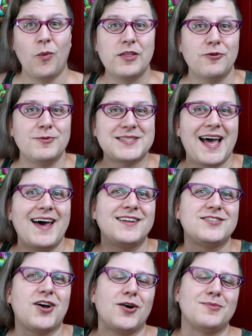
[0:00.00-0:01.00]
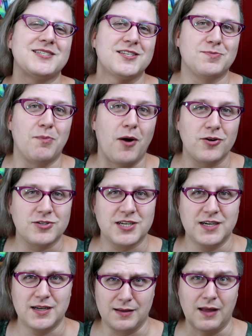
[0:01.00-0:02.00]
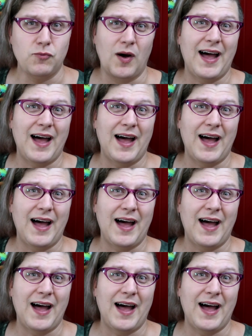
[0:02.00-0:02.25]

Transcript: whether it was Ana de Armas as Marta, well,